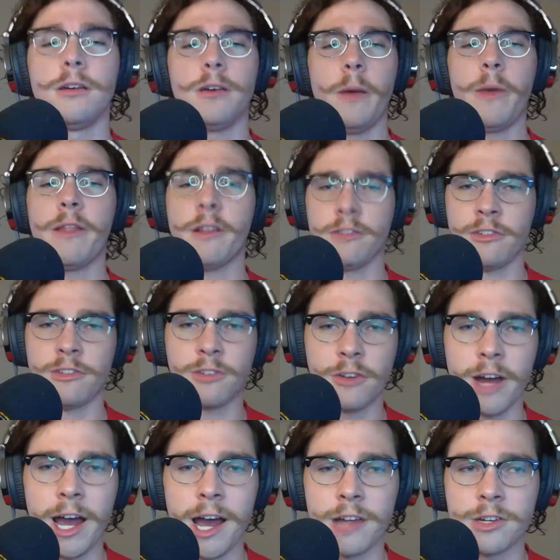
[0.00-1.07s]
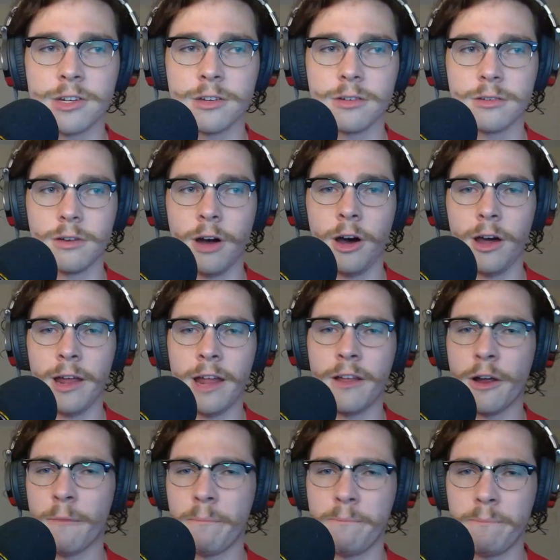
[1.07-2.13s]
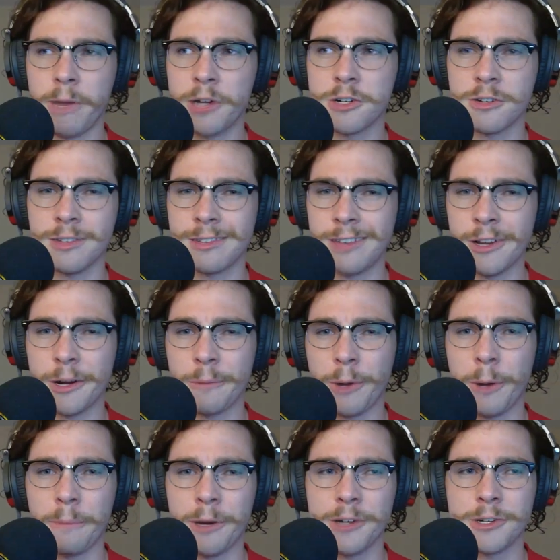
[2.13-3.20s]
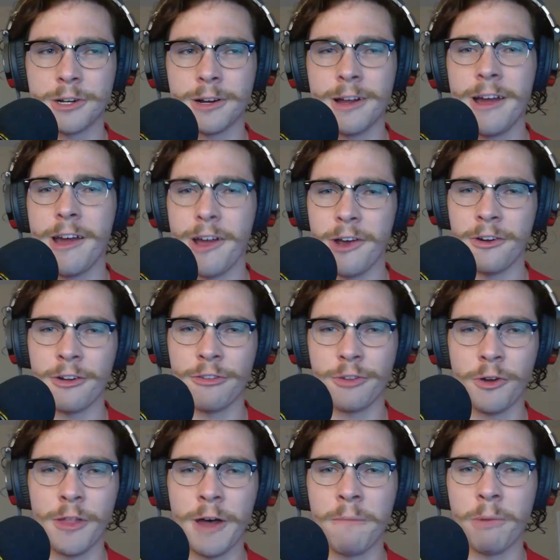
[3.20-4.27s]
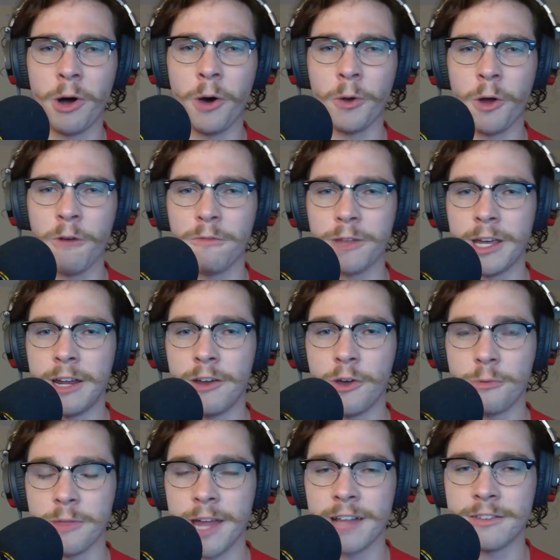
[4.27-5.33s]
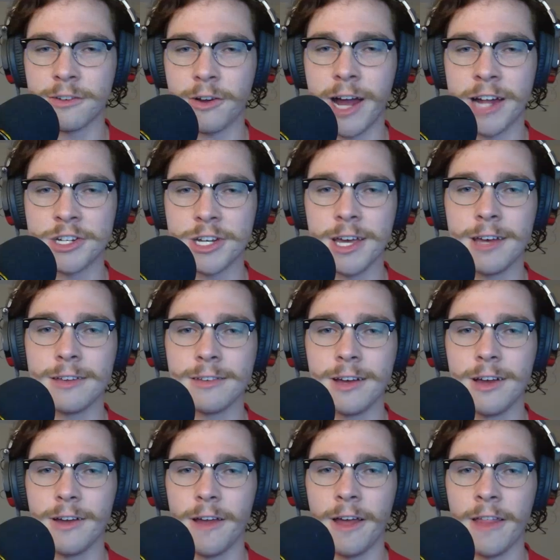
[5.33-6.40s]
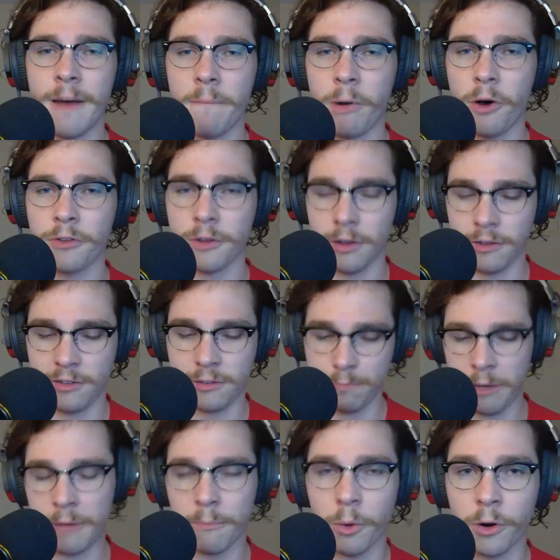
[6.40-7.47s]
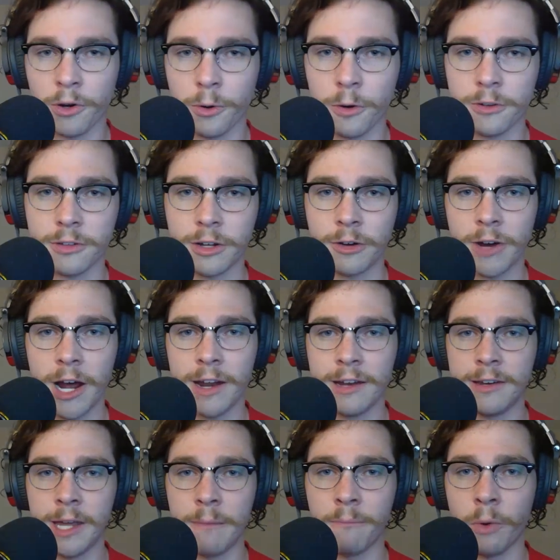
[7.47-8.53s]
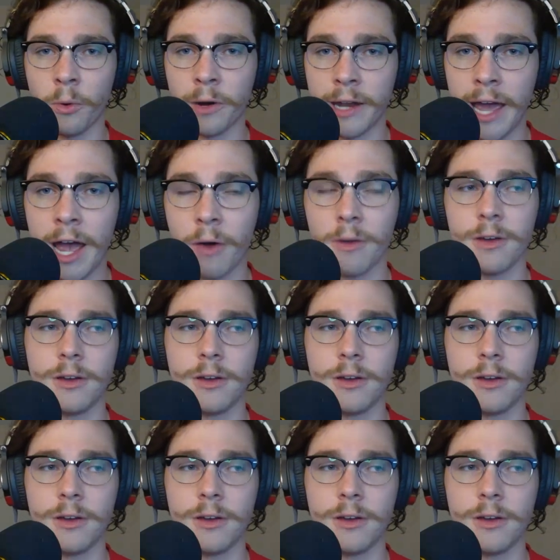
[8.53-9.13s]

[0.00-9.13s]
I mean, if there's a scratch on and your pitcher's a sinker ball pitcher, you're going to throw that ball, and hopefully he knows where that scratch is, and that ball's going to spin more towards the ground and dip more down.